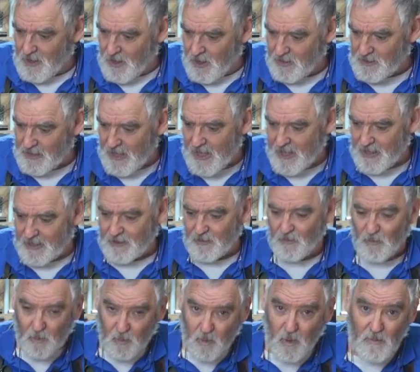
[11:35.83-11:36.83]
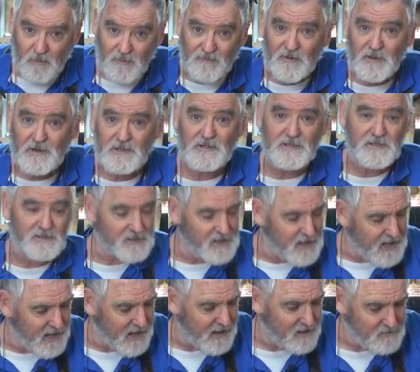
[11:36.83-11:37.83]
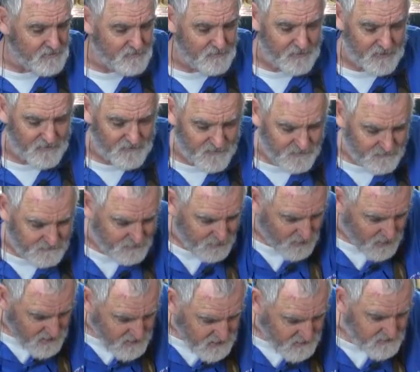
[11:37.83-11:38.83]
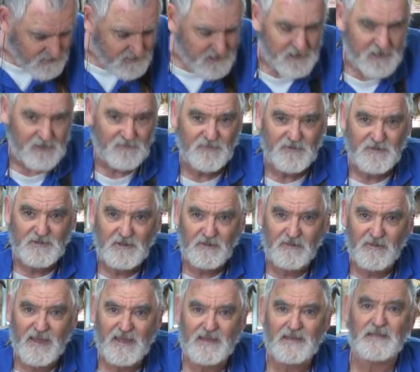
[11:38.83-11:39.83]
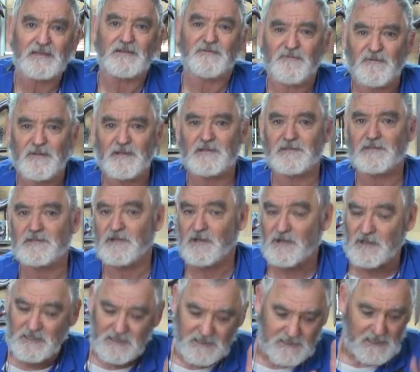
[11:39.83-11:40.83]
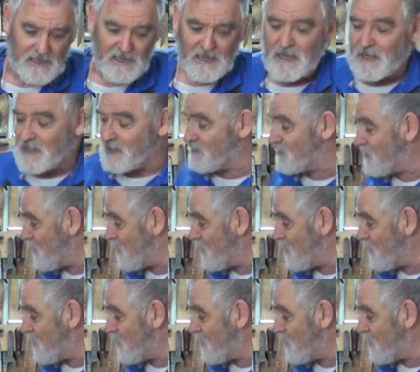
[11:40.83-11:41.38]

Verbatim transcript: Okay, what we've got to do now, we've broken the surface on that, it feels nice, is